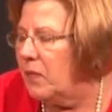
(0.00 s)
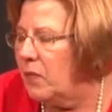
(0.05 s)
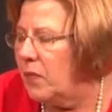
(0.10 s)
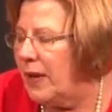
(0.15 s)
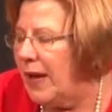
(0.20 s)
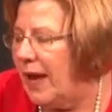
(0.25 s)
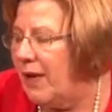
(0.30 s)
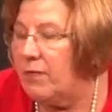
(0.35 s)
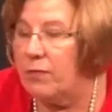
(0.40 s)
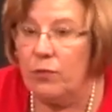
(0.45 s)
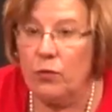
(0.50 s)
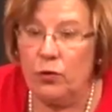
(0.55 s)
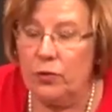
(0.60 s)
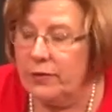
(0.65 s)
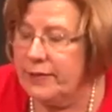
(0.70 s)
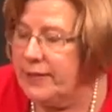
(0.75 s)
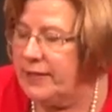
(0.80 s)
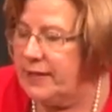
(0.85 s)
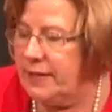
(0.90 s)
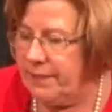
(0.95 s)
we have
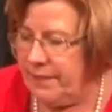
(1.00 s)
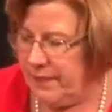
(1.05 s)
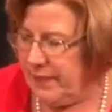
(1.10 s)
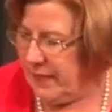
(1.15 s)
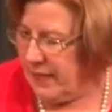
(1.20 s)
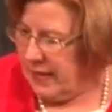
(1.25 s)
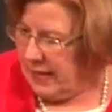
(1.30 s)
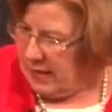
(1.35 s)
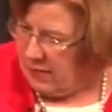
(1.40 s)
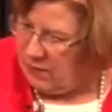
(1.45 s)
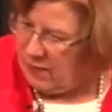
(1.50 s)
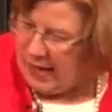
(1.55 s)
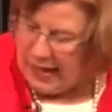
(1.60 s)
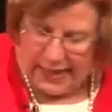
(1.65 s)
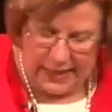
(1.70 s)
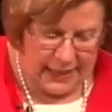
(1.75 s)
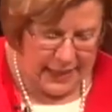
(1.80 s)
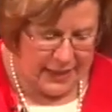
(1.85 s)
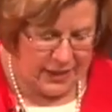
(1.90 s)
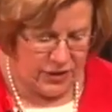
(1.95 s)
rules and
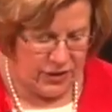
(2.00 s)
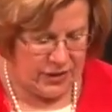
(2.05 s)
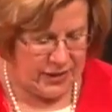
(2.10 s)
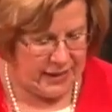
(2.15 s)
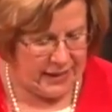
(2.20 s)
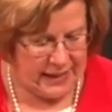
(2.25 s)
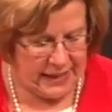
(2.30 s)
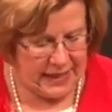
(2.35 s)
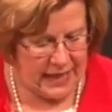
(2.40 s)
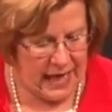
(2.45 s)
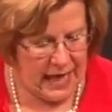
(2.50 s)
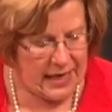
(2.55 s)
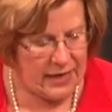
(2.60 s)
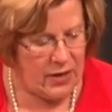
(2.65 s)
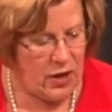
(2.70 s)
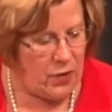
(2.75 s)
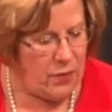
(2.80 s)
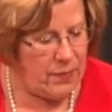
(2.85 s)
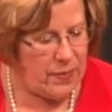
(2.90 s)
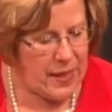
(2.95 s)
regulations in the
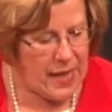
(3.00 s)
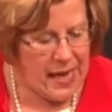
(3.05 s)
condo.